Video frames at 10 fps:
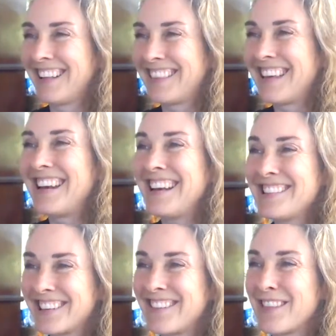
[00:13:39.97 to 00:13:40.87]
the
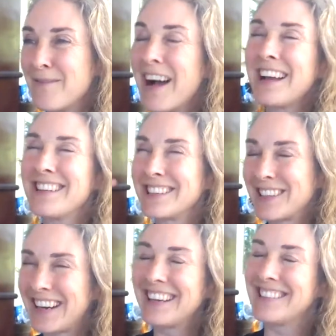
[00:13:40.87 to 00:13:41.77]
nature of the mind is
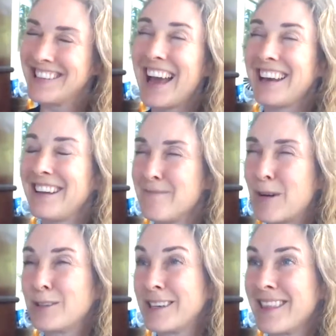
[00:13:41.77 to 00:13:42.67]
very chatty
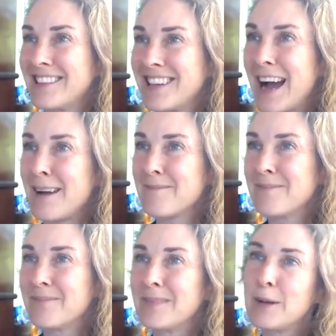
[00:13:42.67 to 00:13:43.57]
most of the time.
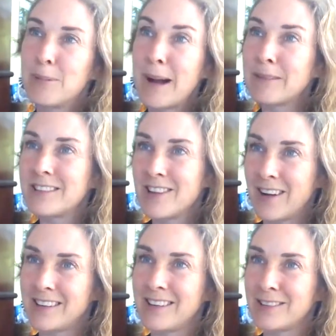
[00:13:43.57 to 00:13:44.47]
You probably
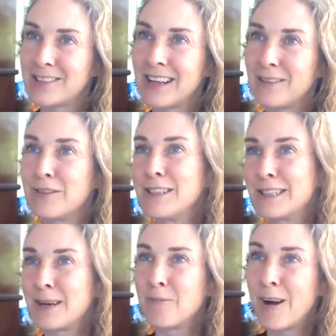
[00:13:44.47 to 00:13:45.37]
talk to yourself in
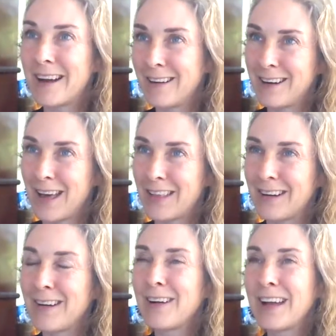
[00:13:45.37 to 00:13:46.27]
some way or
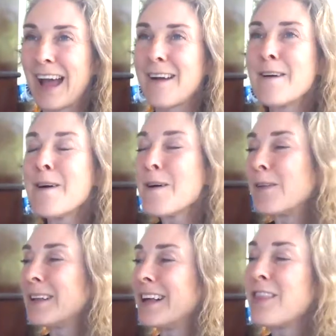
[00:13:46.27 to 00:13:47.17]
another. Okay.
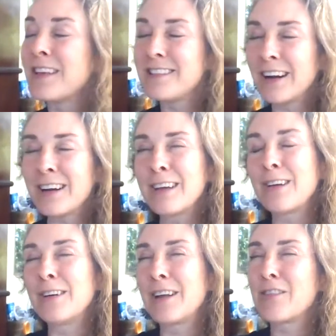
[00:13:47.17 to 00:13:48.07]
Well, in the dark, you
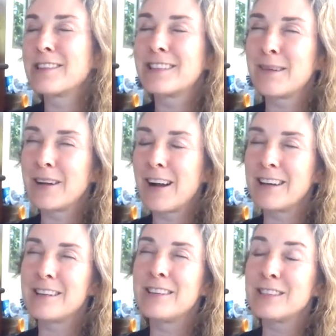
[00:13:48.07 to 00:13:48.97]
don't have the same kind
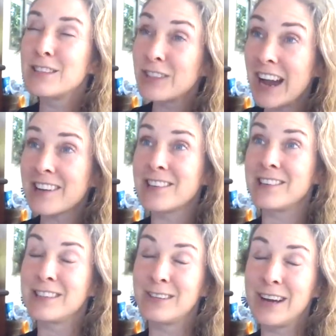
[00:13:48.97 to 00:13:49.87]
of
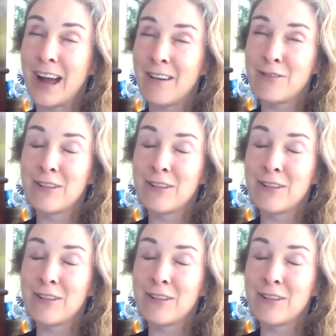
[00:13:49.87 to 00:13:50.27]
distractions you have